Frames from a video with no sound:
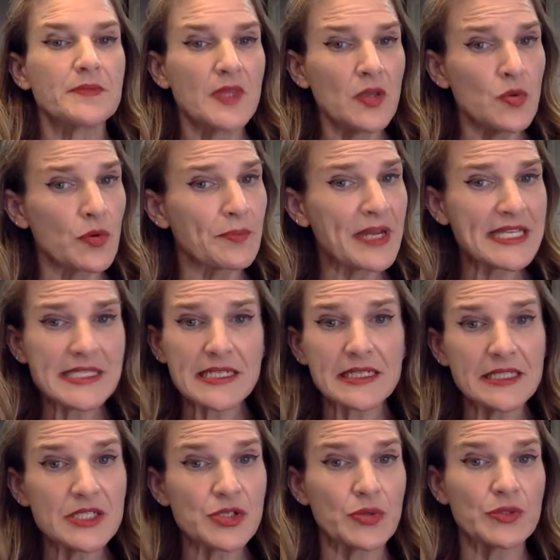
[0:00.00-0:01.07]
We're
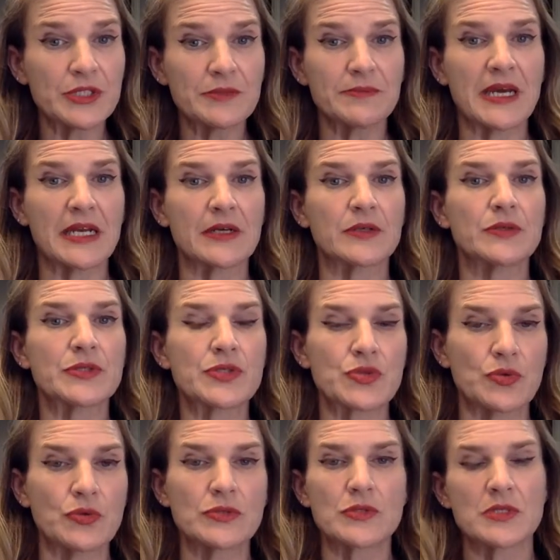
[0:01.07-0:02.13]
basically told in medical
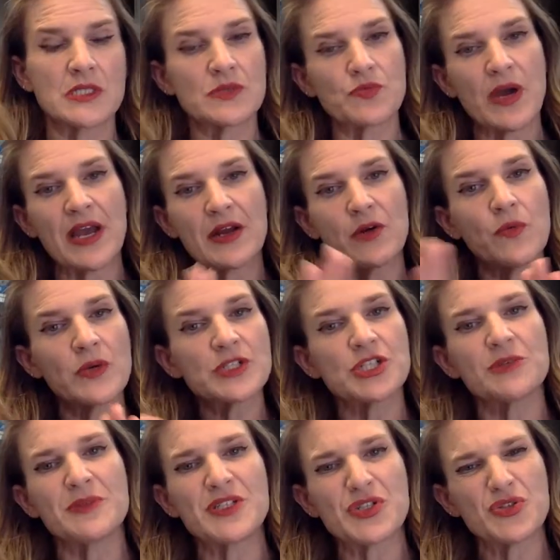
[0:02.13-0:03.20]
school, so this is why I don't want you
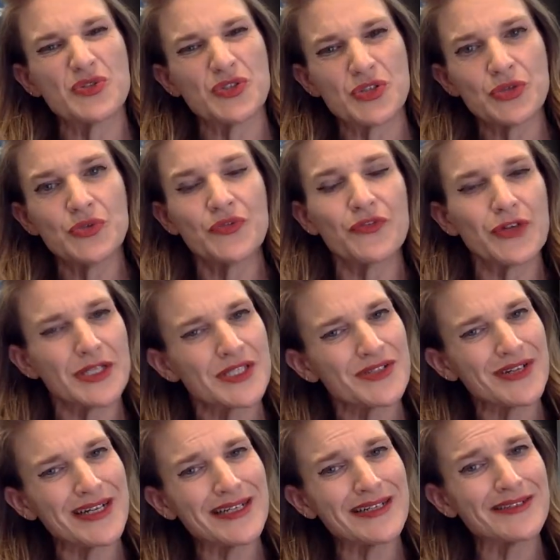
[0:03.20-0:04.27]
to be too
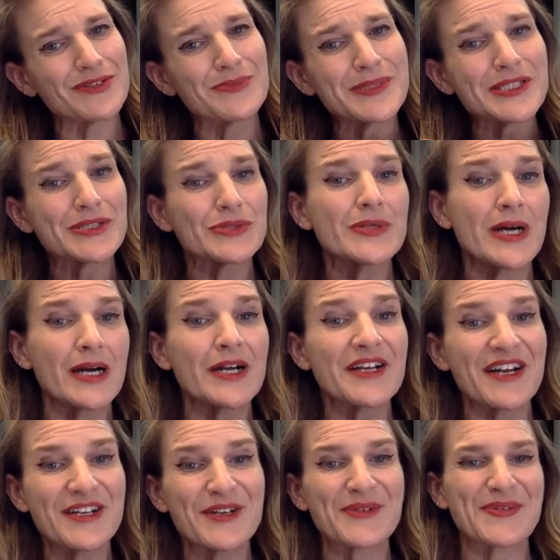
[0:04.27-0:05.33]
frustrated. Don't be too hard
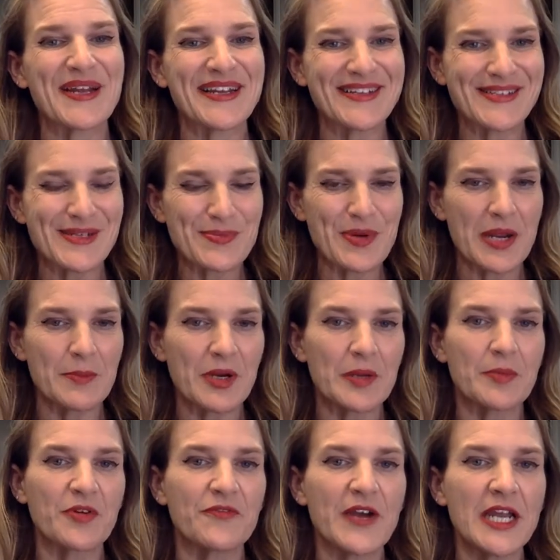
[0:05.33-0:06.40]
on your regular primary
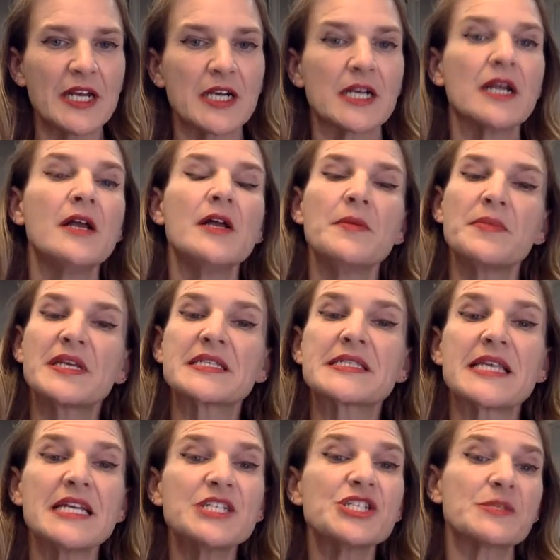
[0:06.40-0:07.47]
provider, because
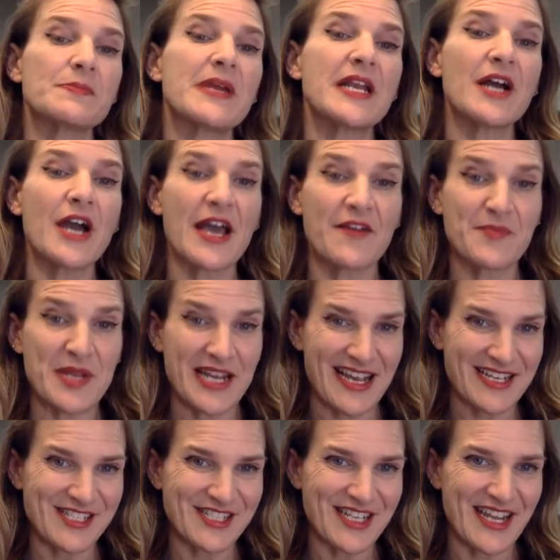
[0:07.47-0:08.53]
they just may not have been
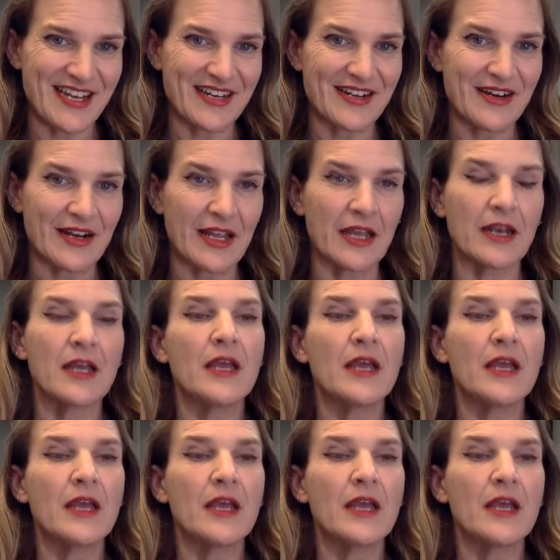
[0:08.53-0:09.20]
educated on it.